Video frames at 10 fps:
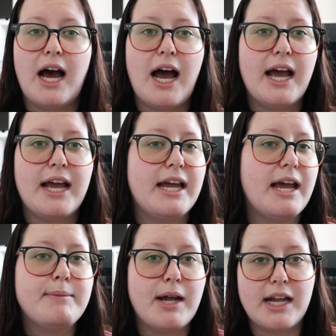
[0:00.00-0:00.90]
I
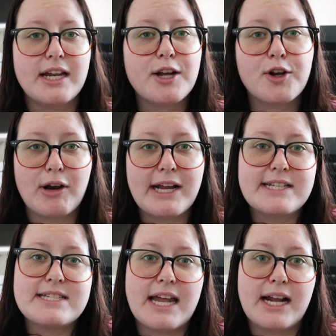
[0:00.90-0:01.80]
am not in a
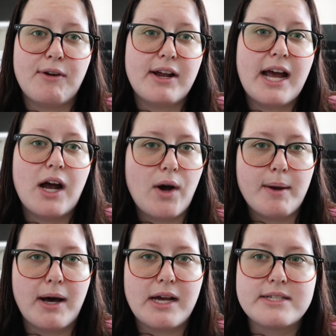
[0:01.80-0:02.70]
great setting right now.
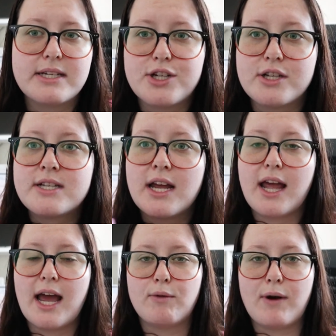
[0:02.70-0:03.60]
I'm honestly just
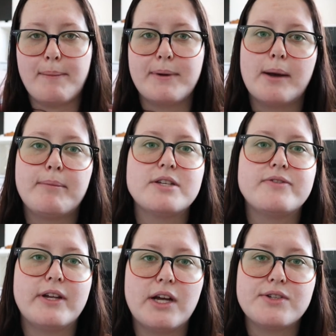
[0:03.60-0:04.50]
wrapping up this
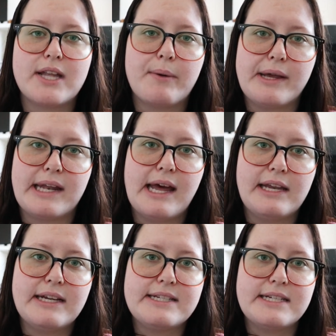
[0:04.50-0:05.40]
video so that I can
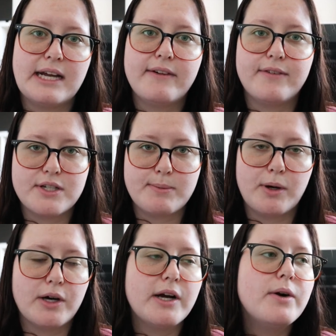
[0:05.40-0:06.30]
edit it tonight for
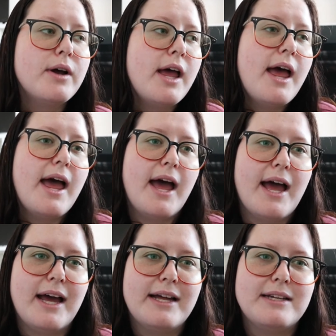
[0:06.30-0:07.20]
tomorrow.
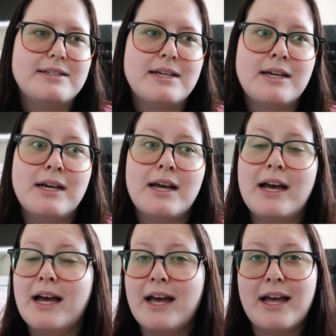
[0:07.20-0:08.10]
And
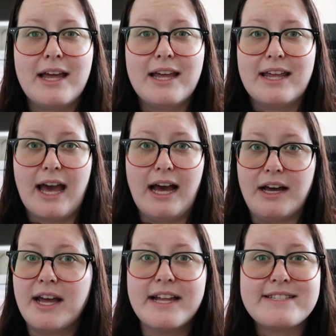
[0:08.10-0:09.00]
yeah,
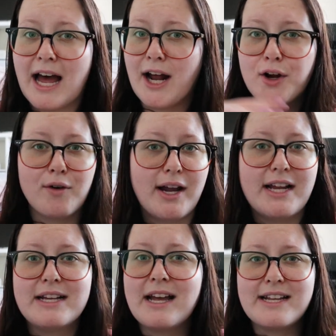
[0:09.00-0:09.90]
it's not great.